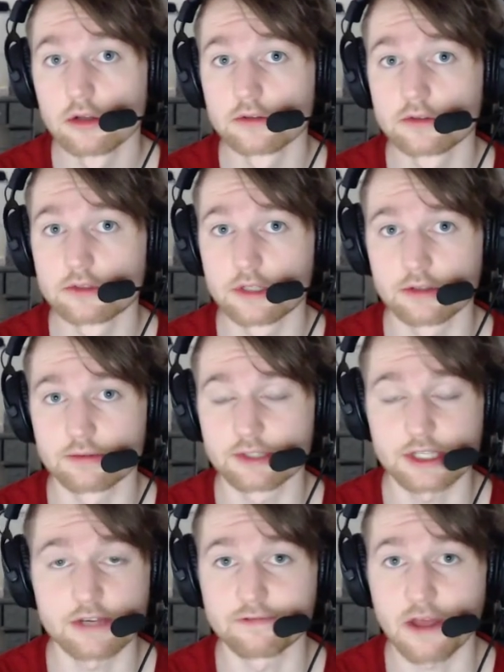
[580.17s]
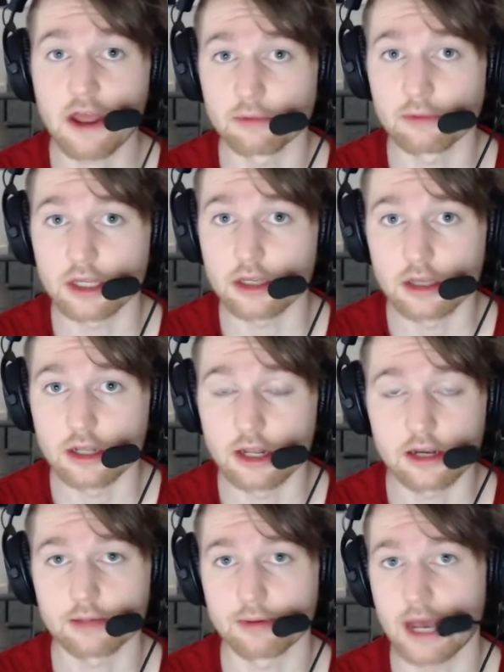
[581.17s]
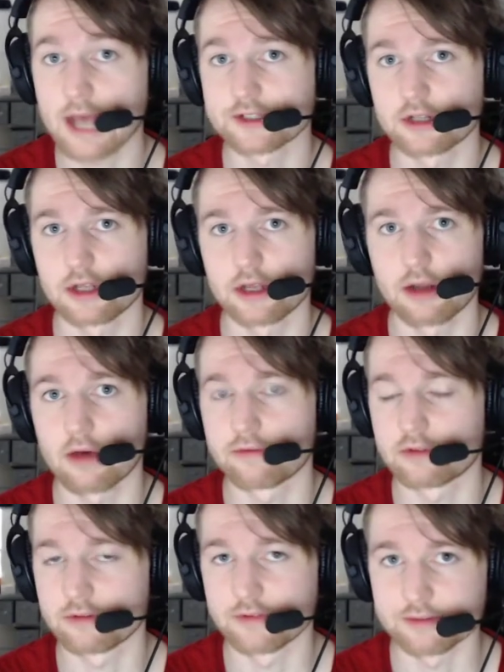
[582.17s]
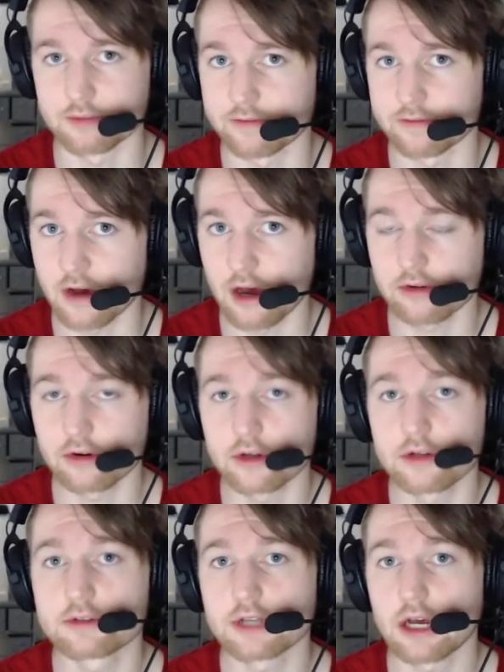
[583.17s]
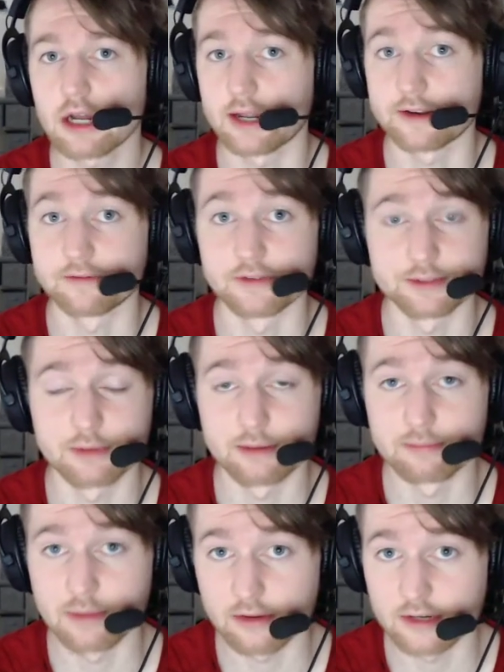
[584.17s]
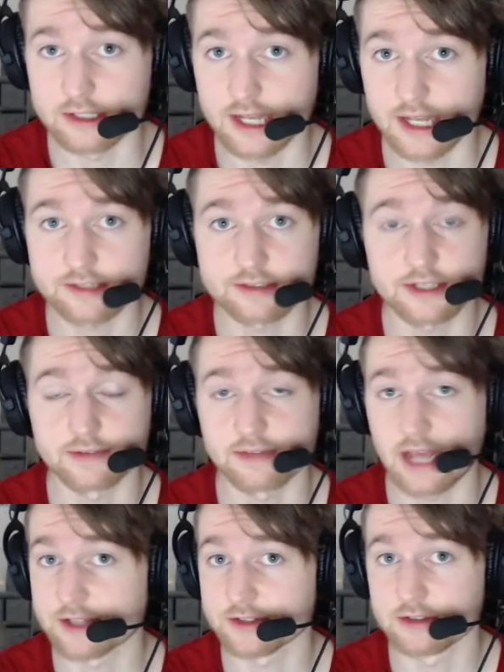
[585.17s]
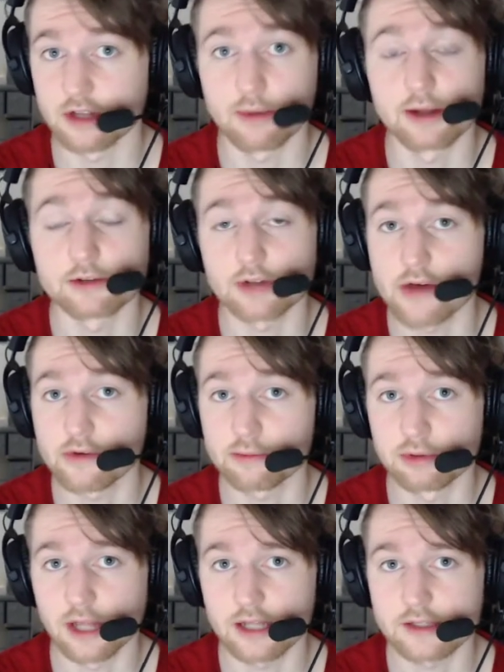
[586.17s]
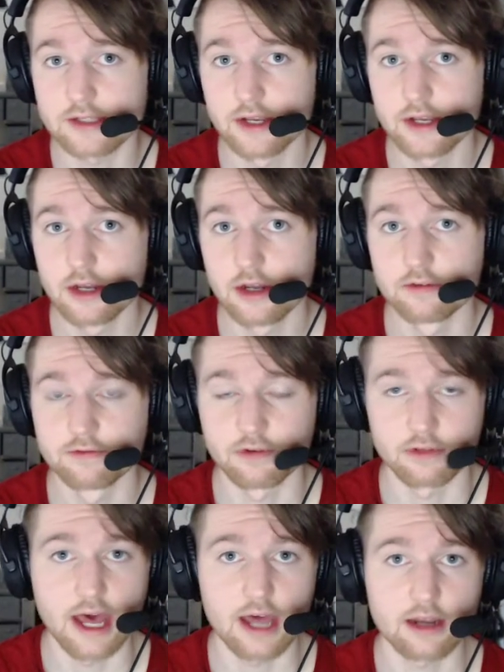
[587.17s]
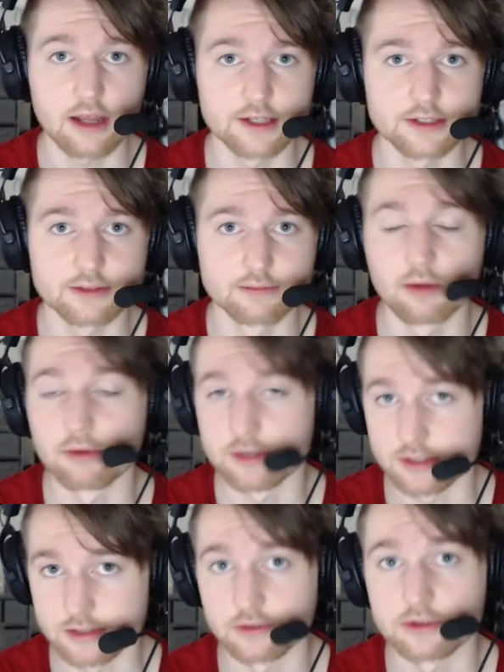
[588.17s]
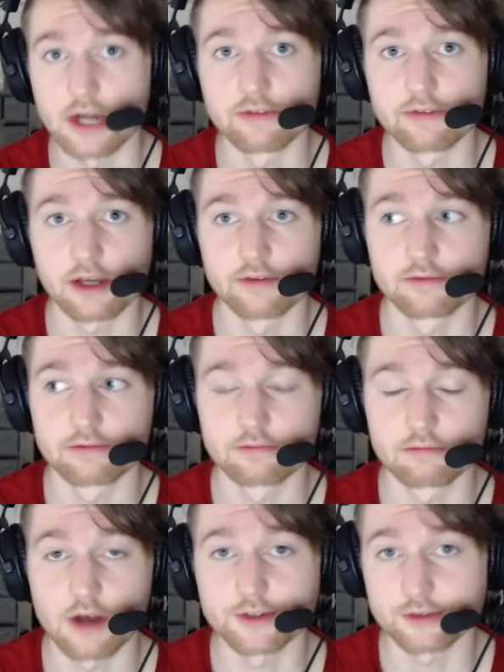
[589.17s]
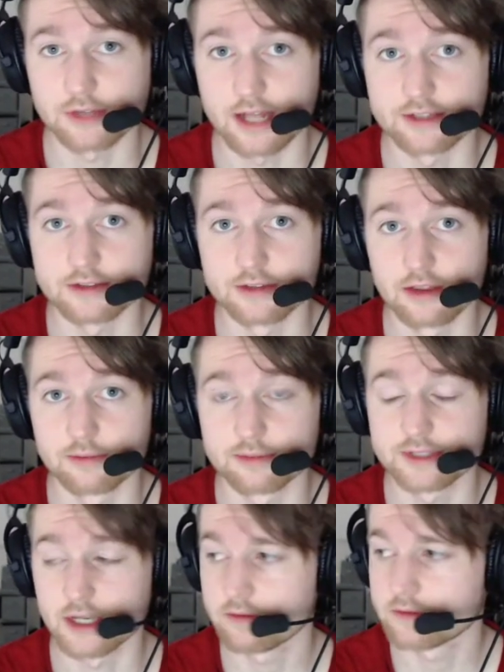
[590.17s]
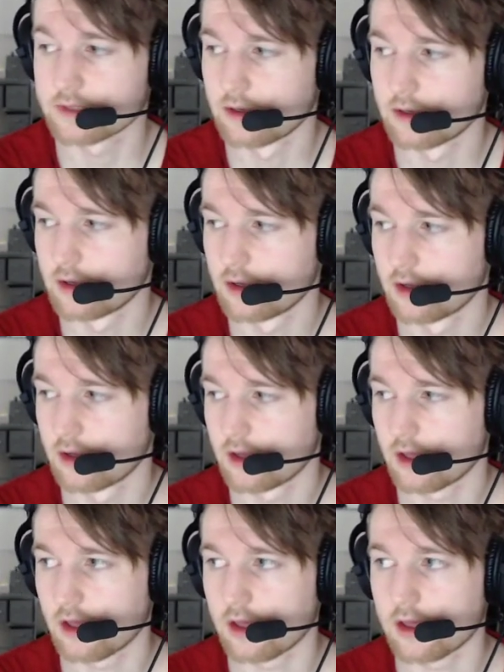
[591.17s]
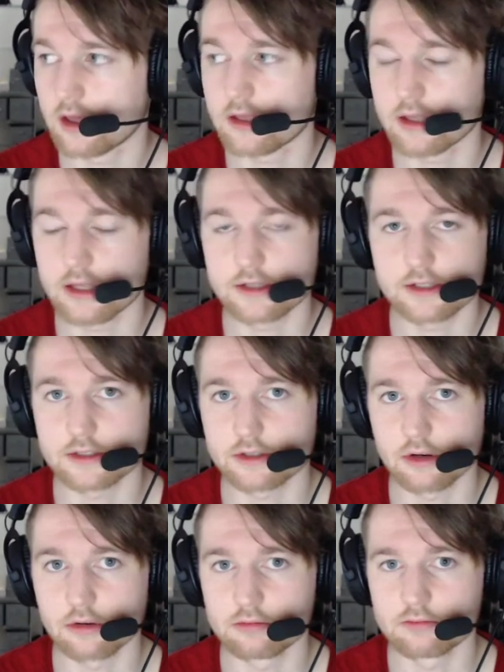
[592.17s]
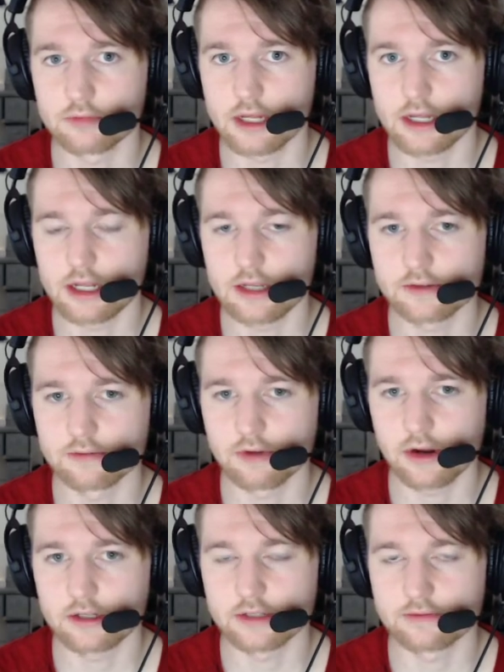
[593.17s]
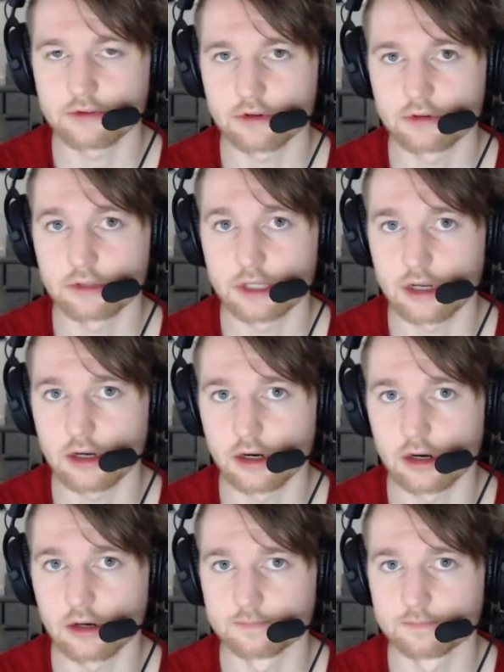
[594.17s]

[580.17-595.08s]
to see family in any capacity, not to visit my father in Utah, not to visit my mother in Texas. I've canceled all my travel plans for that, as my reasons for traveling have also canceled on themselves. It's just so, it is a very difficult year.